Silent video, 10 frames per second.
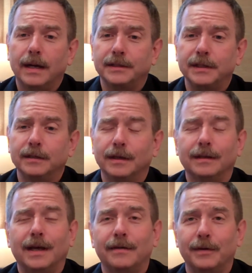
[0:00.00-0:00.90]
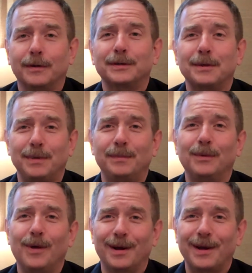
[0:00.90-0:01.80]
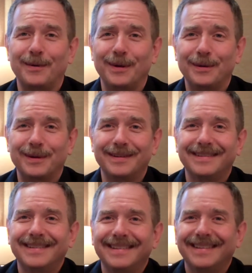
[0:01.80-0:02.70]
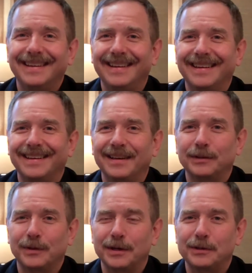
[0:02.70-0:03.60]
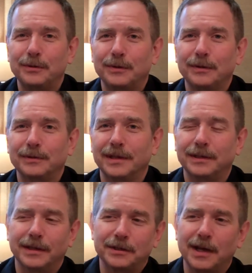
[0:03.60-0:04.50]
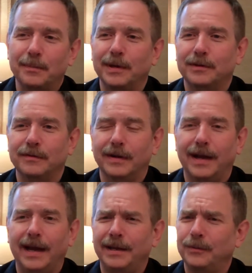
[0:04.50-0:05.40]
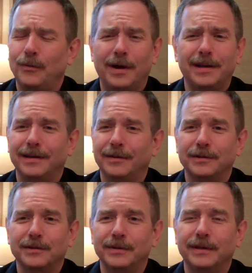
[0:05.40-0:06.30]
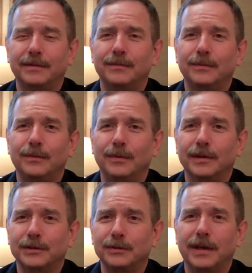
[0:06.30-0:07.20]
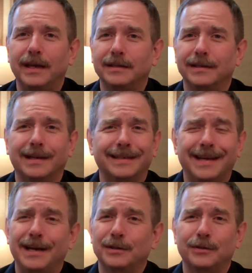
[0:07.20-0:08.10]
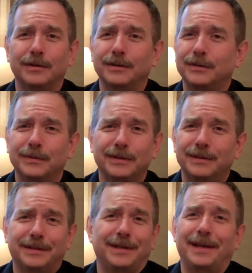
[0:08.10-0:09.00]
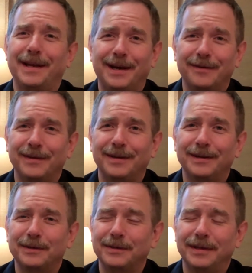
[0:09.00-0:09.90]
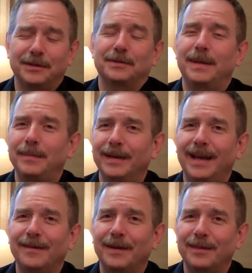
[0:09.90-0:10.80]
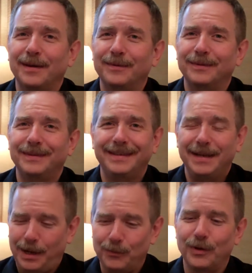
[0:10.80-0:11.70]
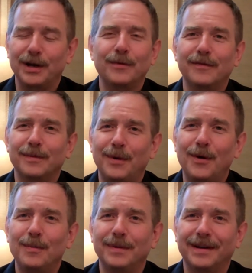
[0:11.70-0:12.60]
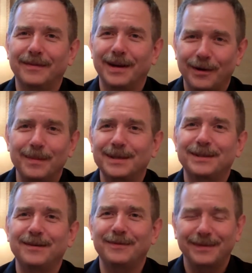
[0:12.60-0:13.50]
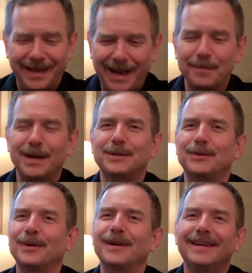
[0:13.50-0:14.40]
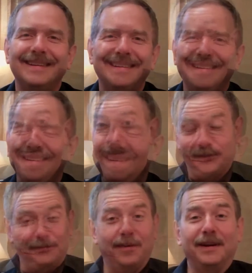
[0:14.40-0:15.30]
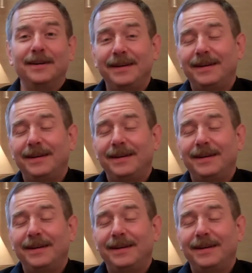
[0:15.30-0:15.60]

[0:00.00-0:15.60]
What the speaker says: see a lot of interesting people walking around, and I'll try to shoot those. I shot a picture of a guy walking down the street with a suitcase and a katana sword sticking out of it, and it just made me laugh. I thought, I'm running away from home and I've got all my stuff and my sword. Is it fun?